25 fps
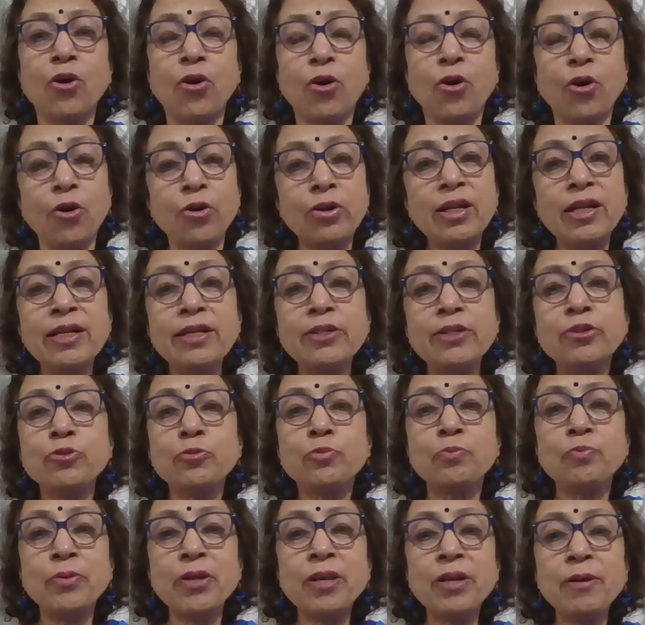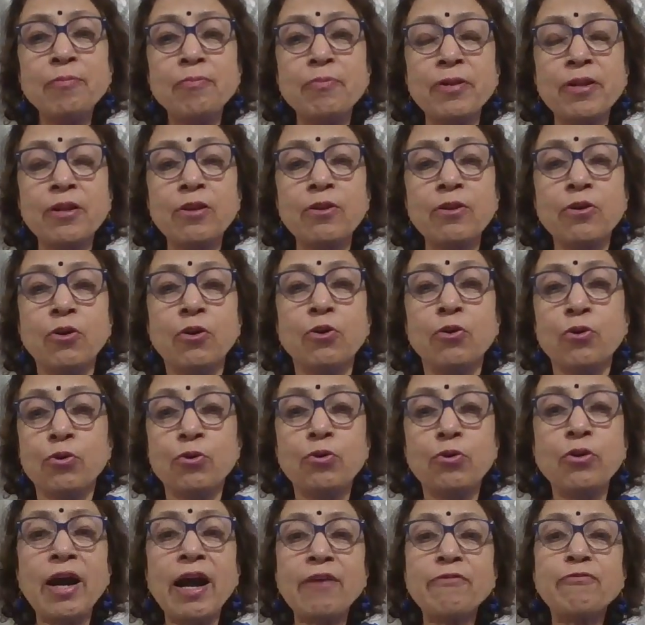only to people
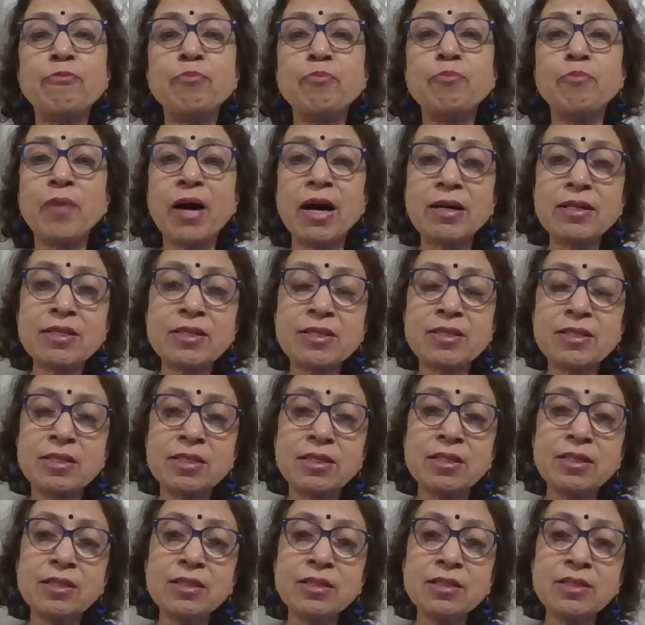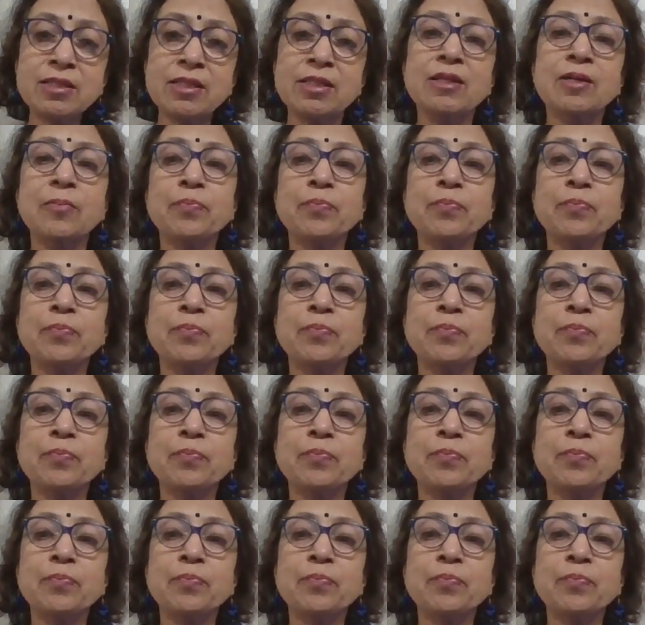who have mastered